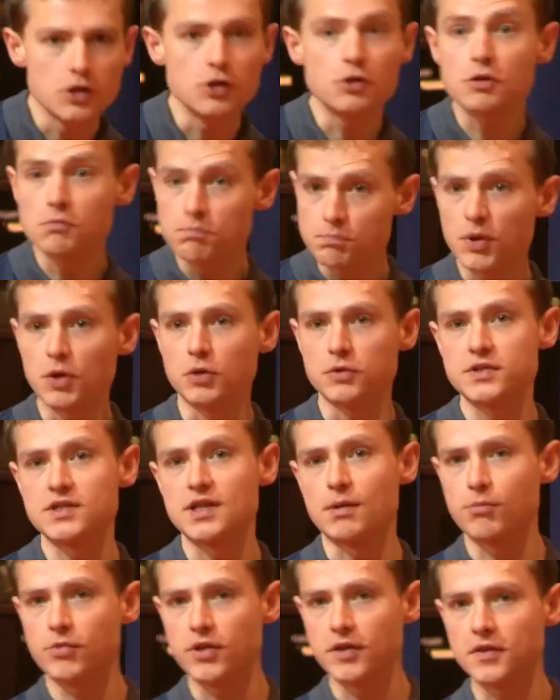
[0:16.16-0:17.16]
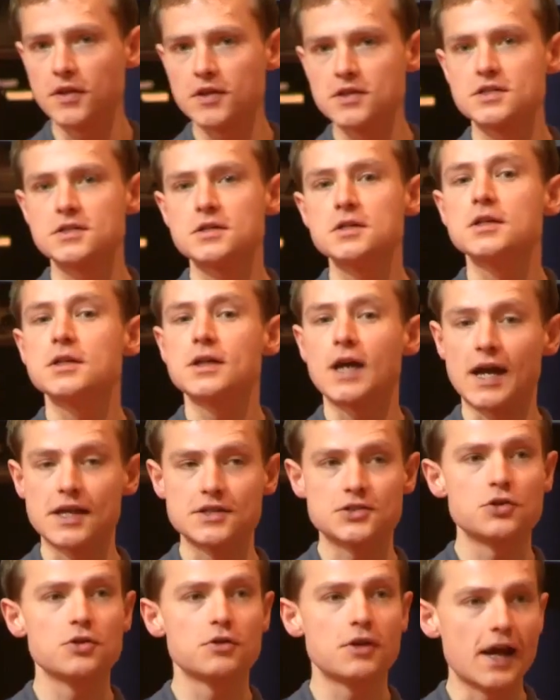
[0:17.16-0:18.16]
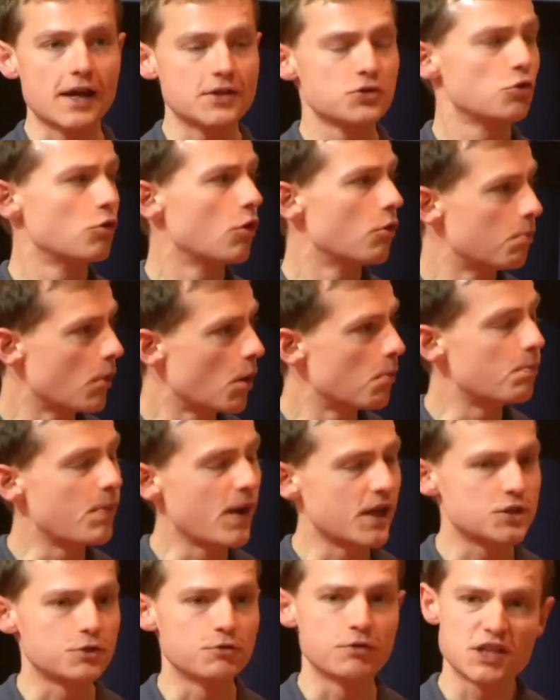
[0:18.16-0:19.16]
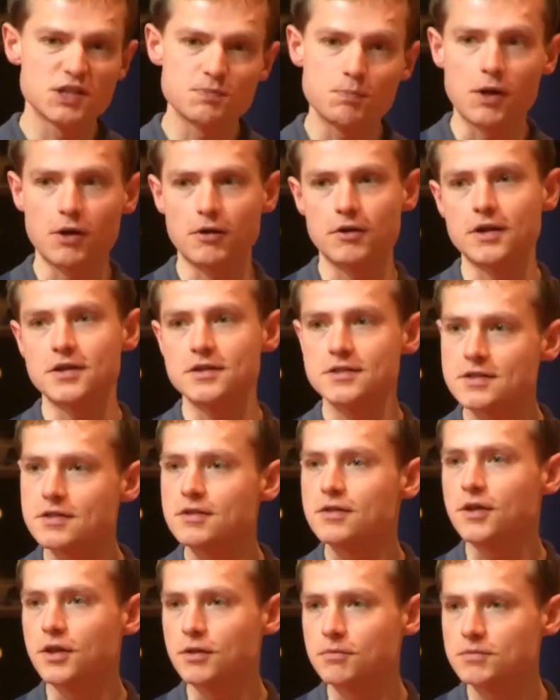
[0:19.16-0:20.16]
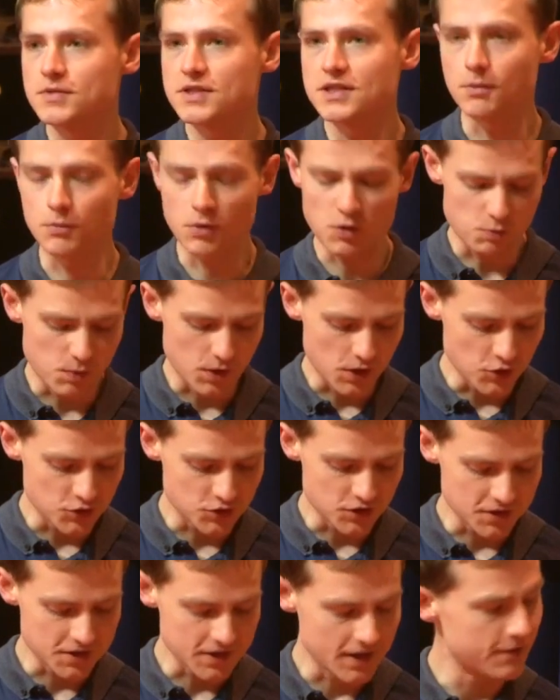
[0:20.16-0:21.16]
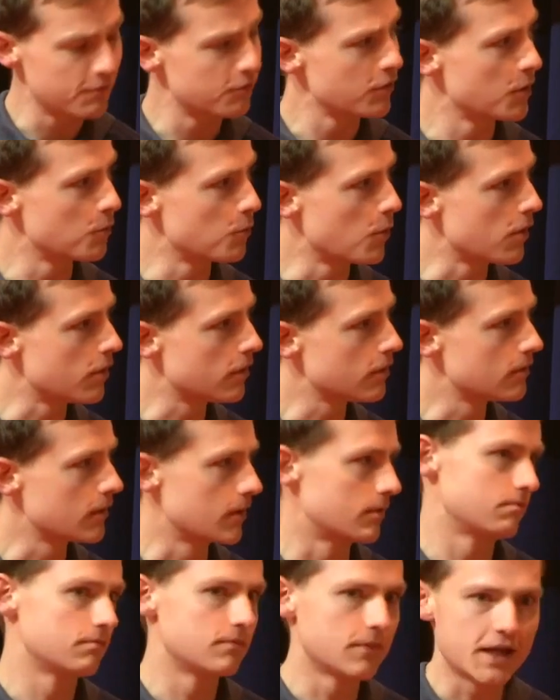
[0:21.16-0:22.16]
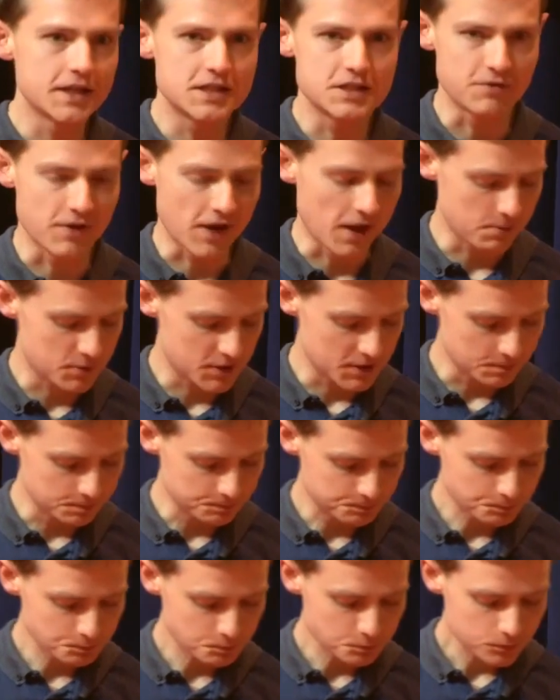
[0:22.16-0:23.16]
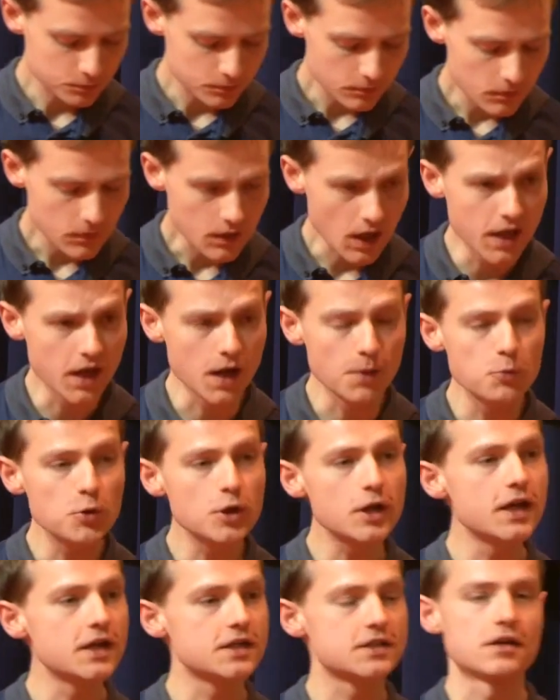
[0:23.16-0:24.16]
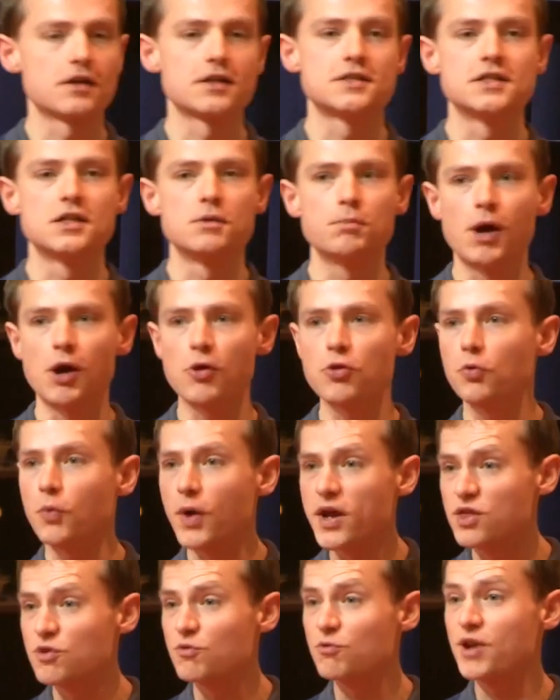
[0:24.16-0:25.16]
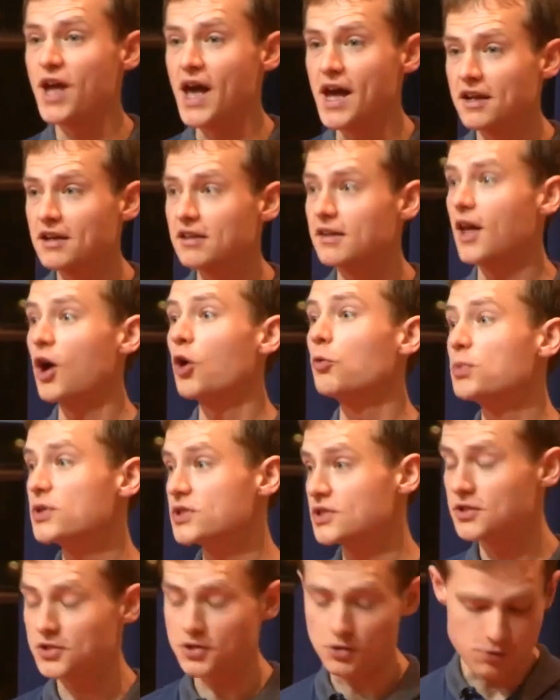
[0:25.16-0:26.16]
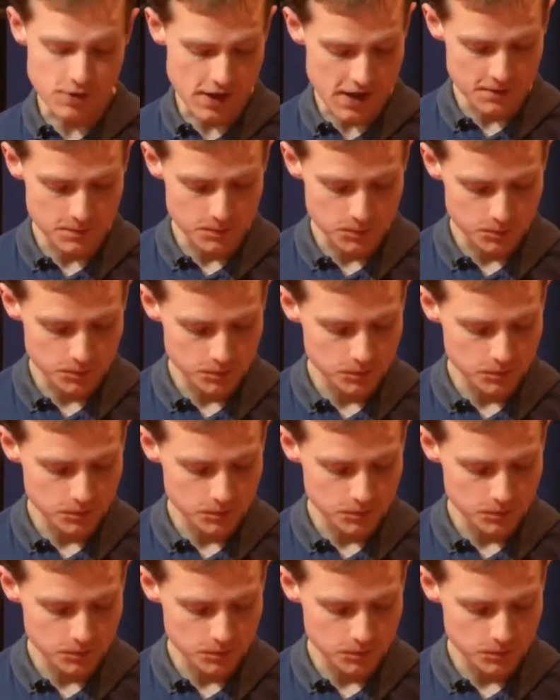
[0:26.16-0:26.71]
you can build something that's as good as or a better experience than something we've been used to in delivering with native apps. And I'm really excited about the way that React can help us to do that.